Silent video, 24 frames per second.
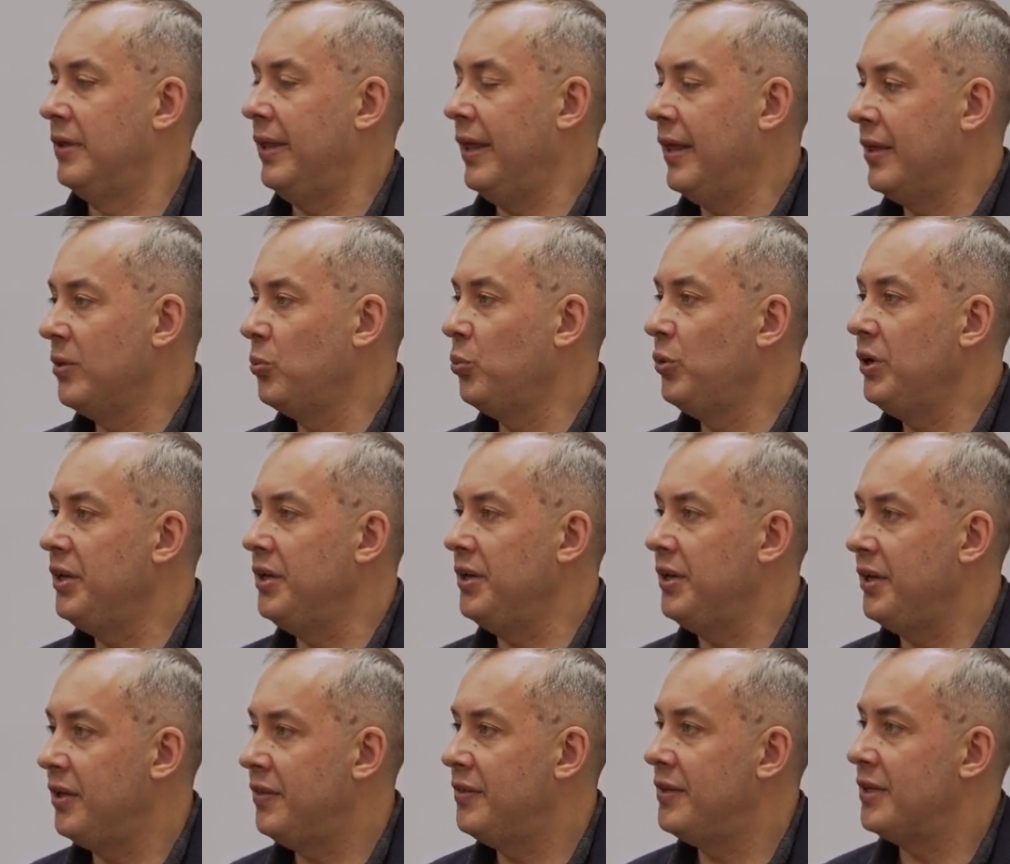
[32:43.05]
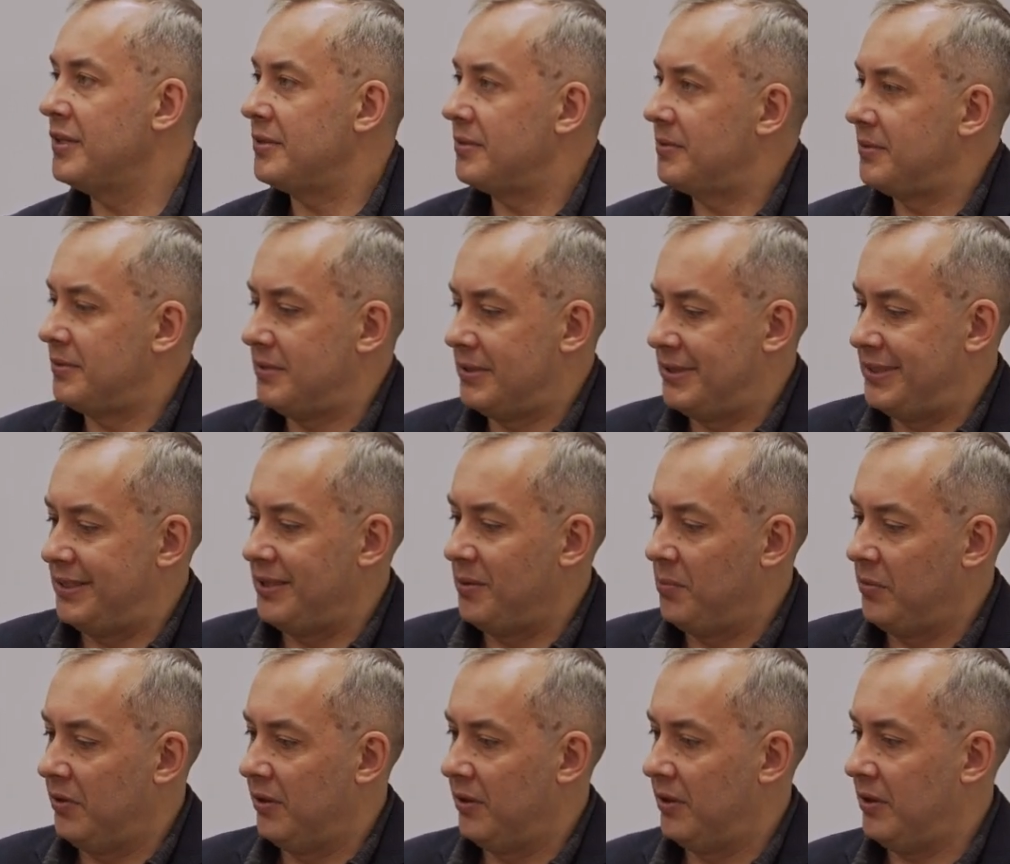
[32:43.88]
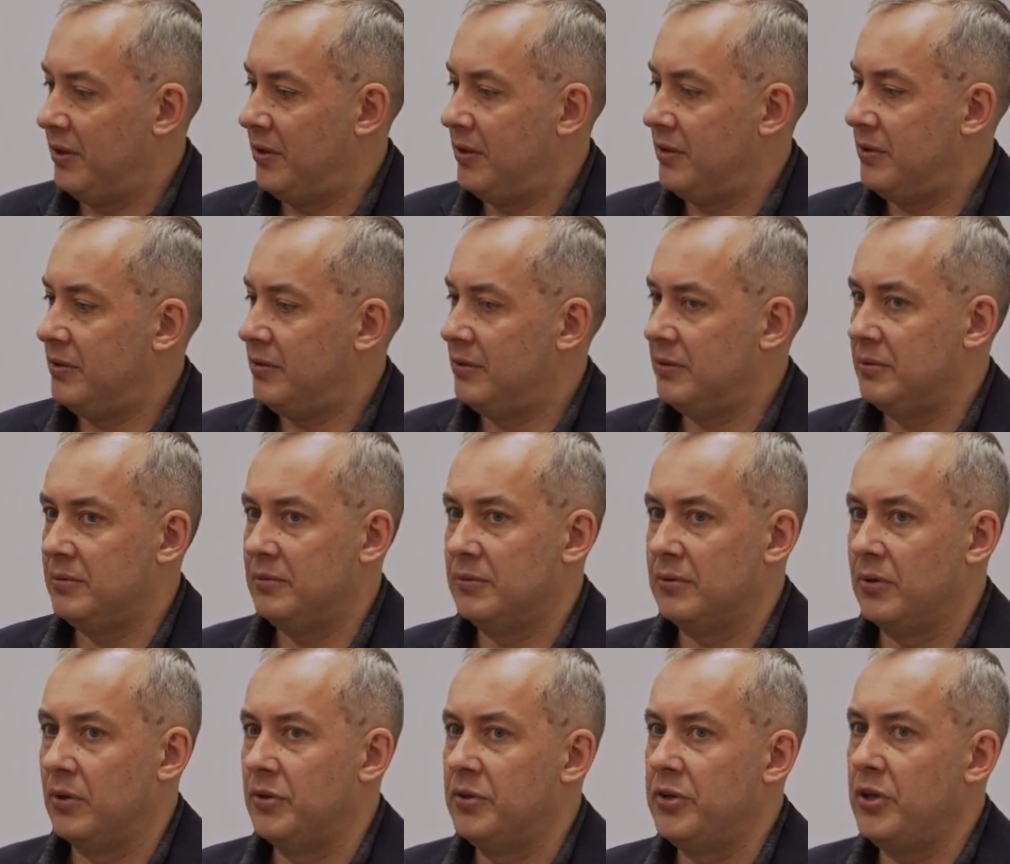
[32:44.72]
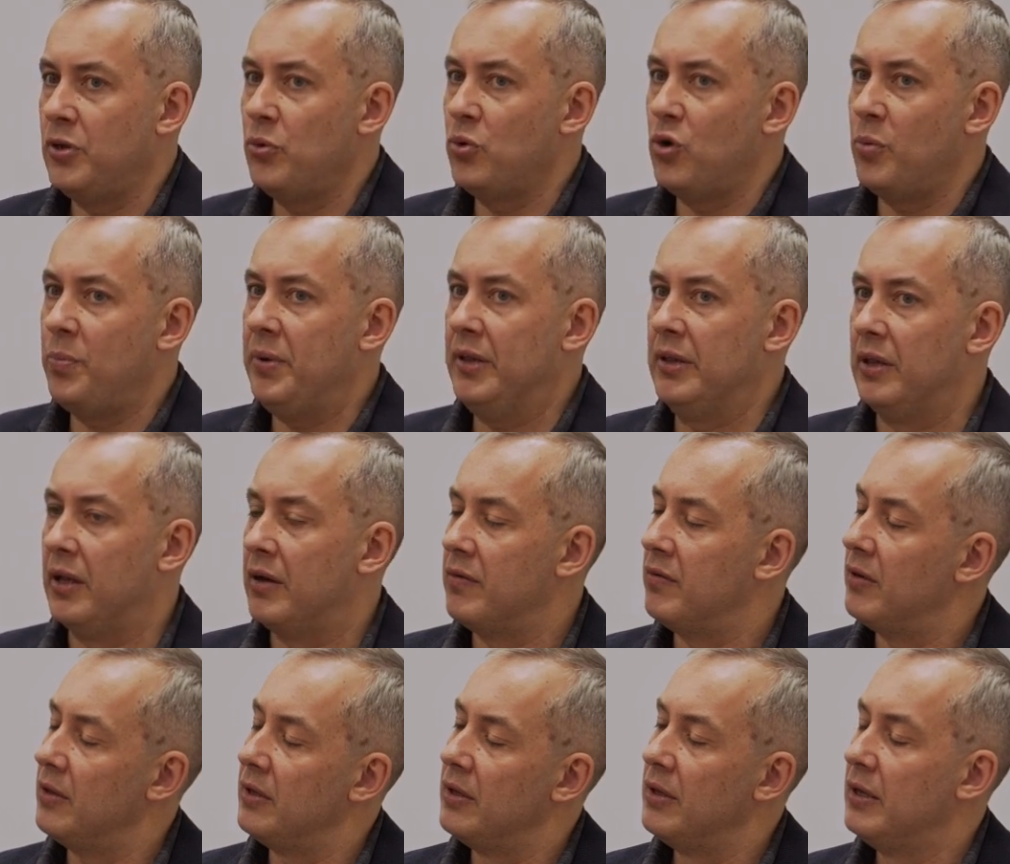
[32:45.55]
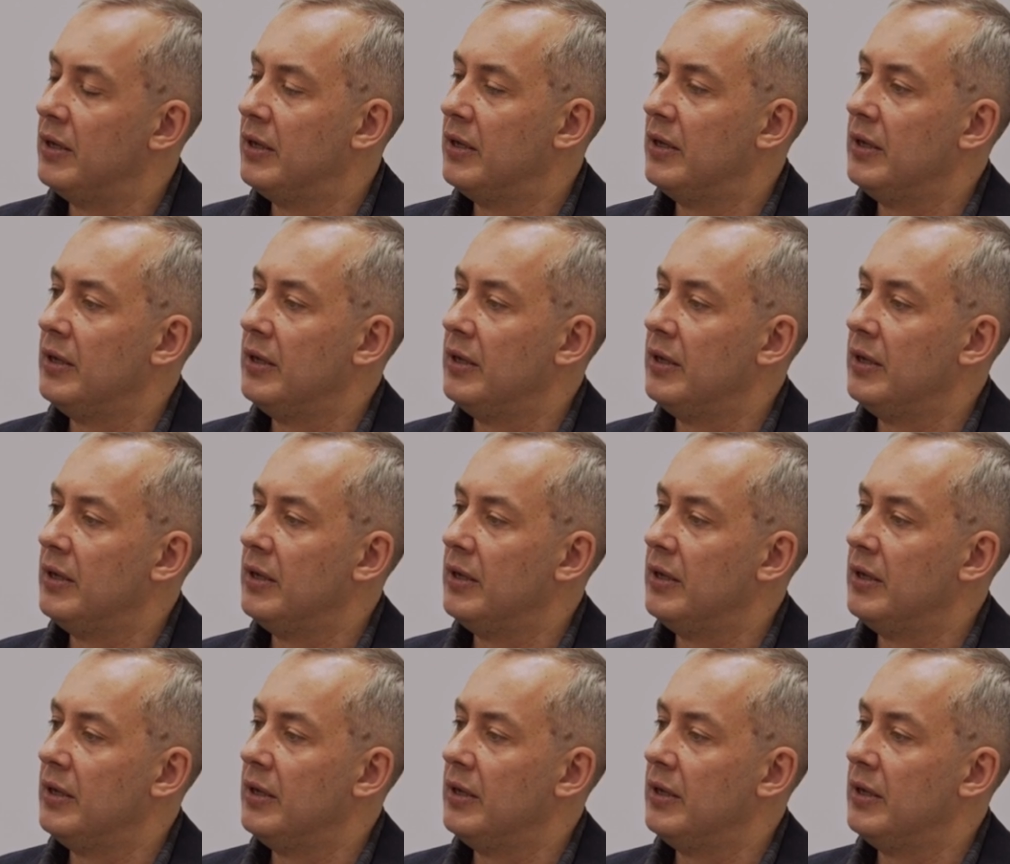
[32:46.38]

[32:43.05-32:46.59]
Then we need this similar on the European level,